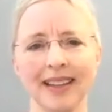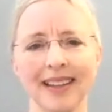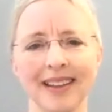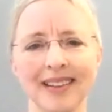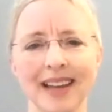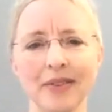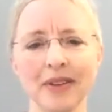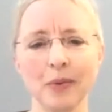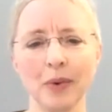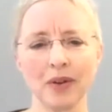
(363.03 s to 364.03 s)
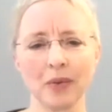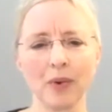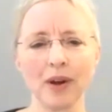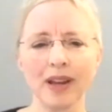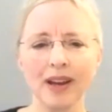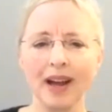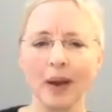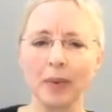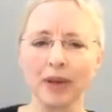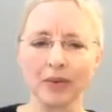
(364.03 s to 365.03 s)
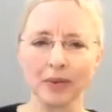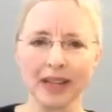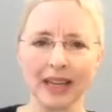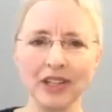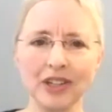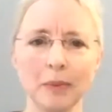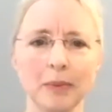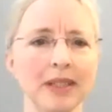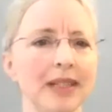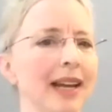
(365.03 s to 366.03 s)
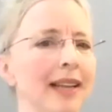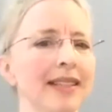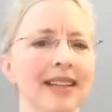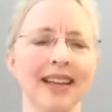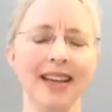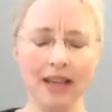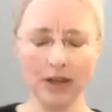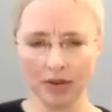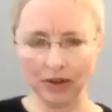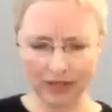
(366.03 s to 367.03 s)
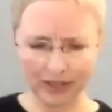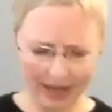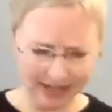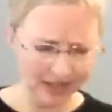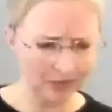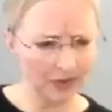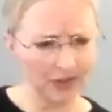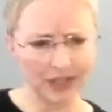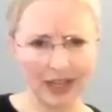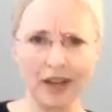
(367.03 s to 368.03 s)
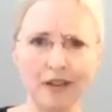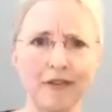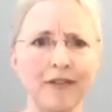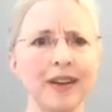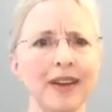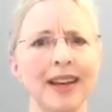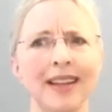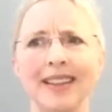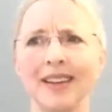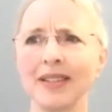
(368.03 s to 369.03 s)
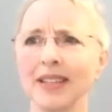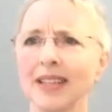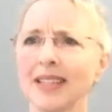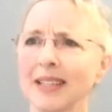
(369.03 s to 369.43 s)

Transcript: not only what you're working on, but your relationship to dancing, your understanding of yourself. There's this